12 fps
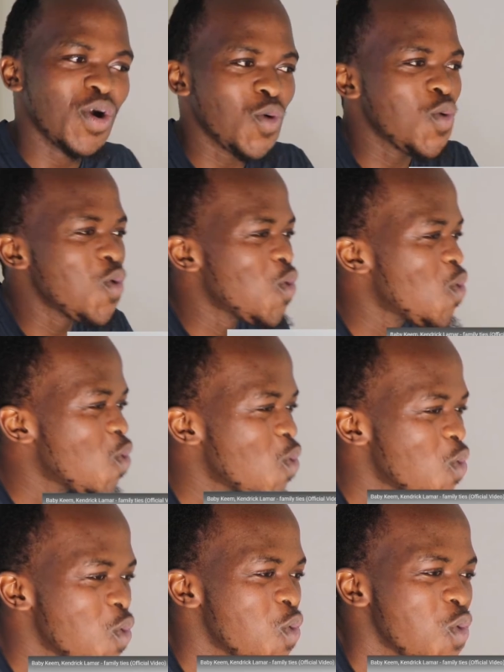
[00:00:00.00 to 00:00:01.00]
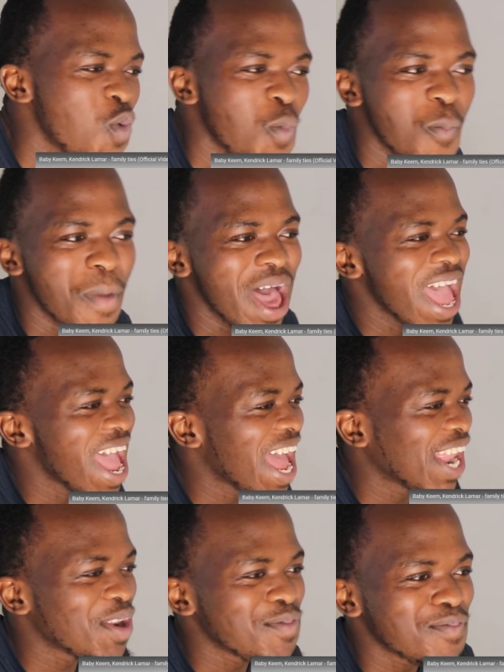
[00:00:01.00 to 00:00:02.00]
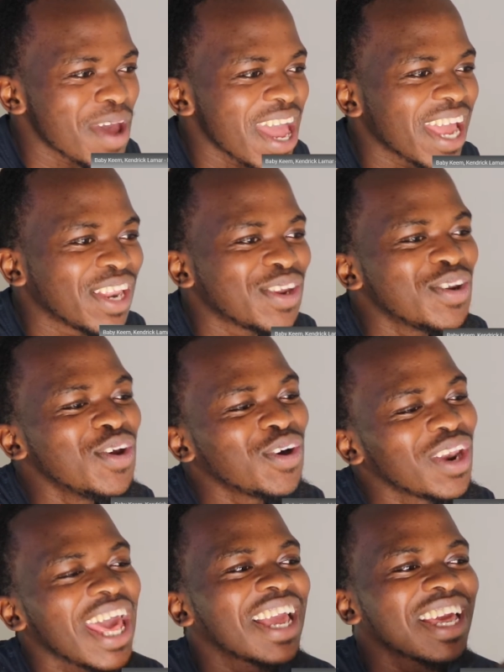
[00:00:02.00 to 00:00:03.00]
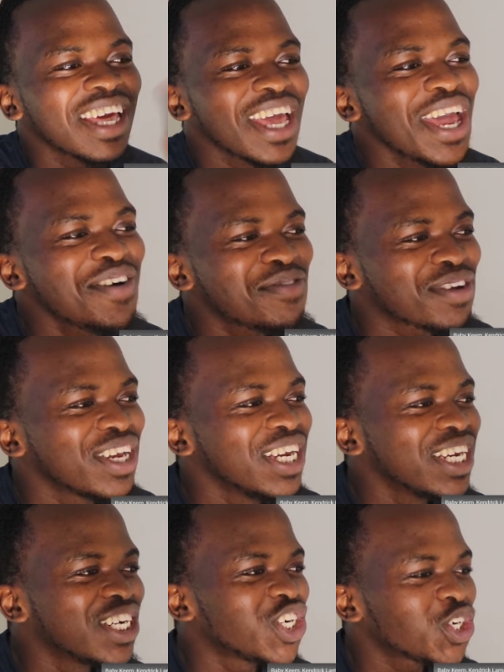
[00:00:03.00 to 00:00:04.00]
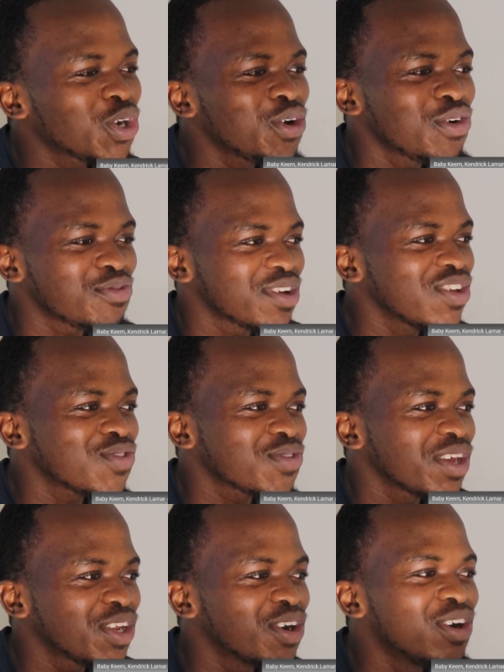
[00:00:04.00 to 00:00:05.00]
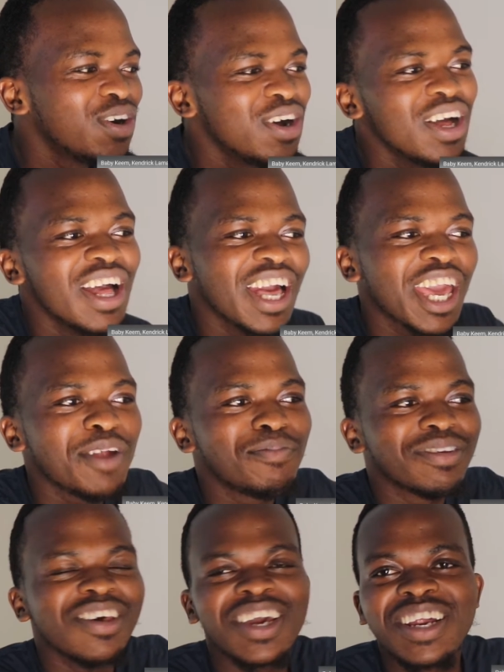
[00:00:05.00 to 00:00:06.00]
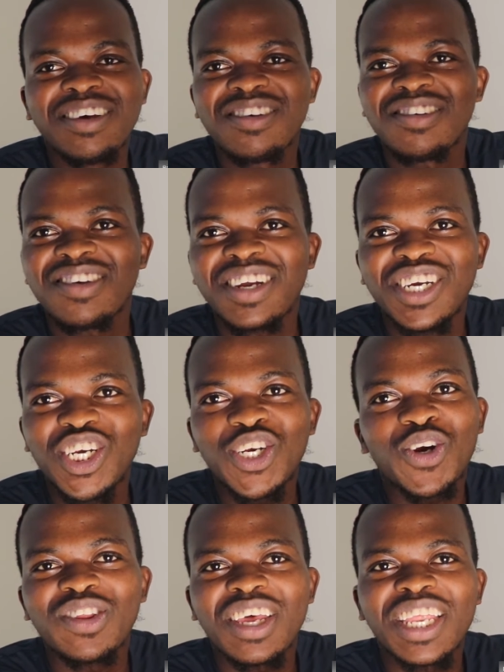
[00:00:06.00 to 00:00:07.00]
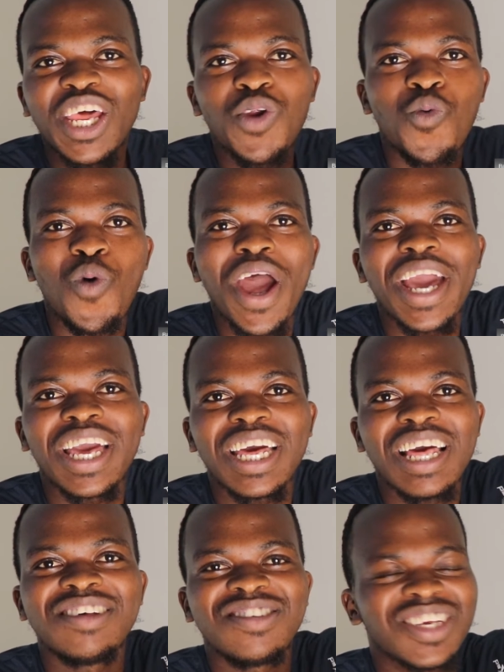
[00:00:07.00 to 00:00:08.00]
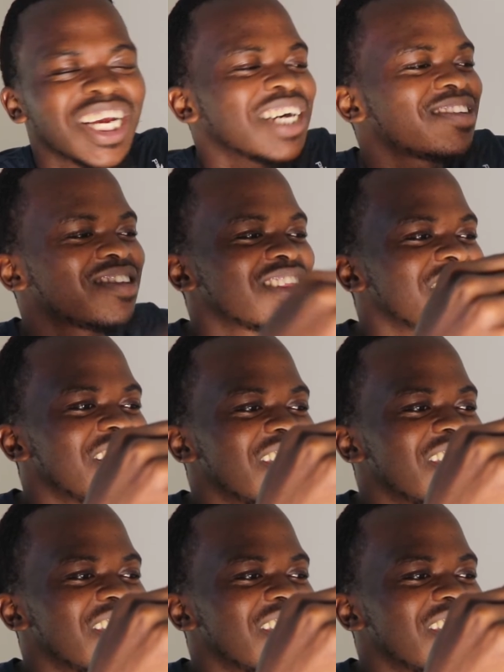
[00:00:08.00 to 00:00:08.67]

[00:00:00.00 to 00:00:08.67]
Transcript: Ooh, man. No, every shot of this video can be taken as a screenshot and then work as just